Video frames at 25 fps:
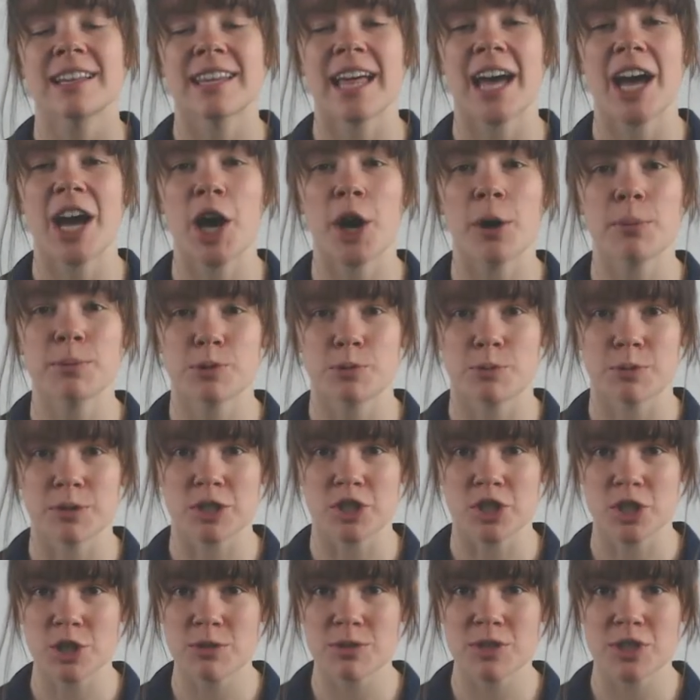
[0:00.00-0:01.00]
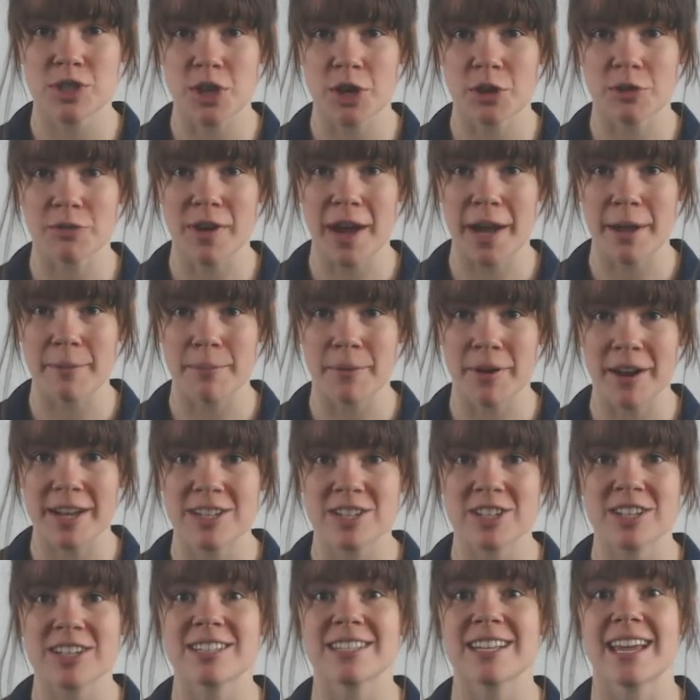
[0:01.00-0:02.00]
that helps reduce your
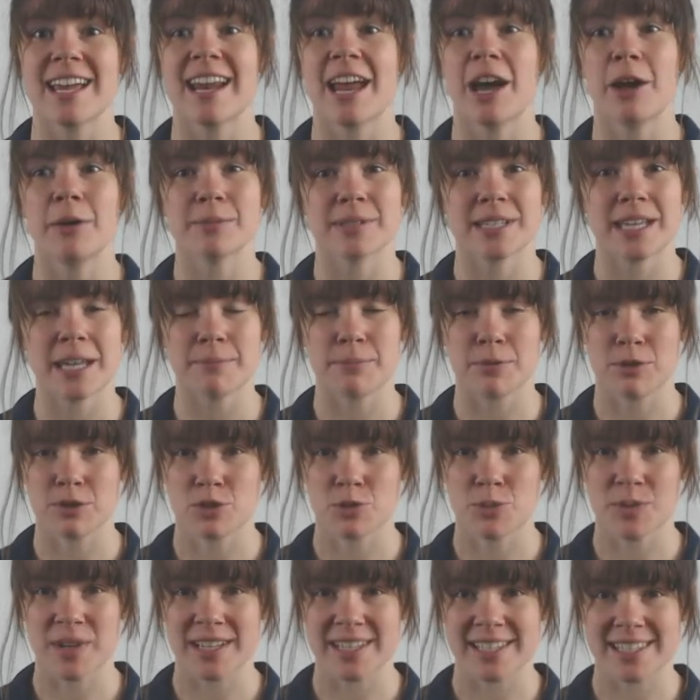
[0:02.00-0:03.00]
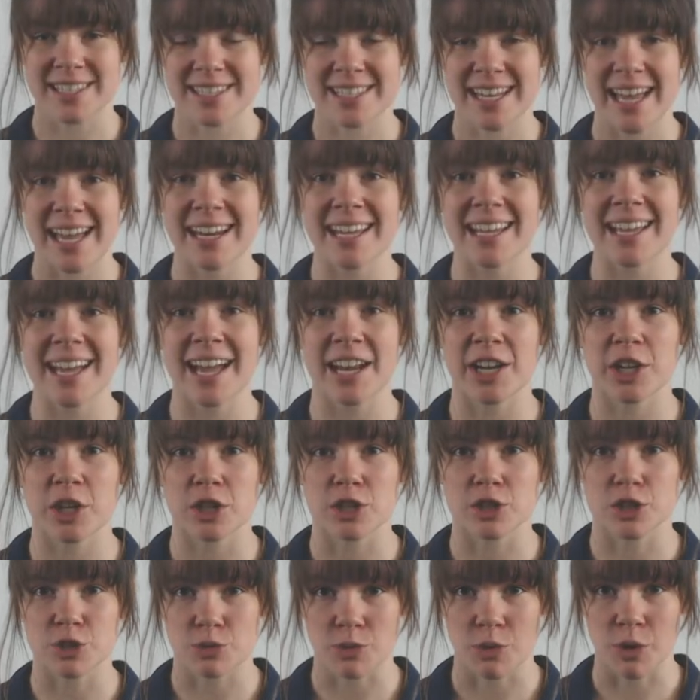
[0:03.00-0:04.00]
vibrations and helps keep your swing steady and
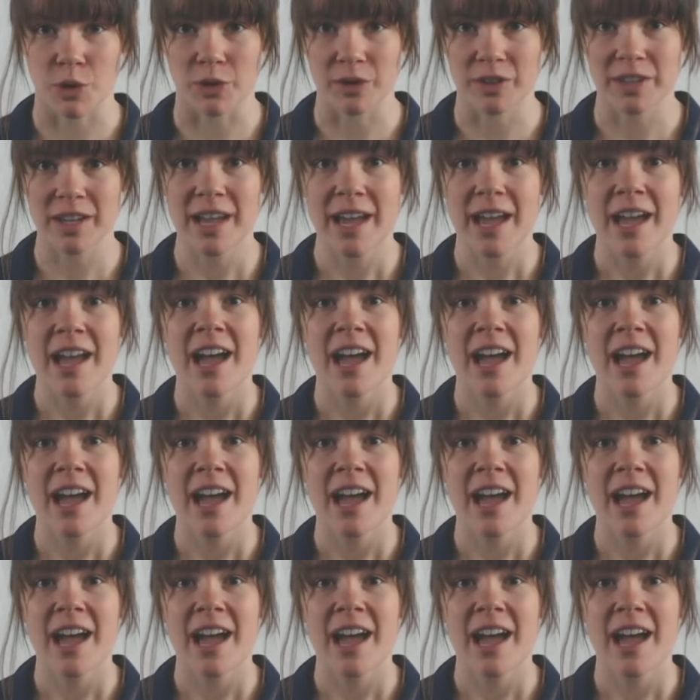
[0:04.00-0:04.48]
controlled.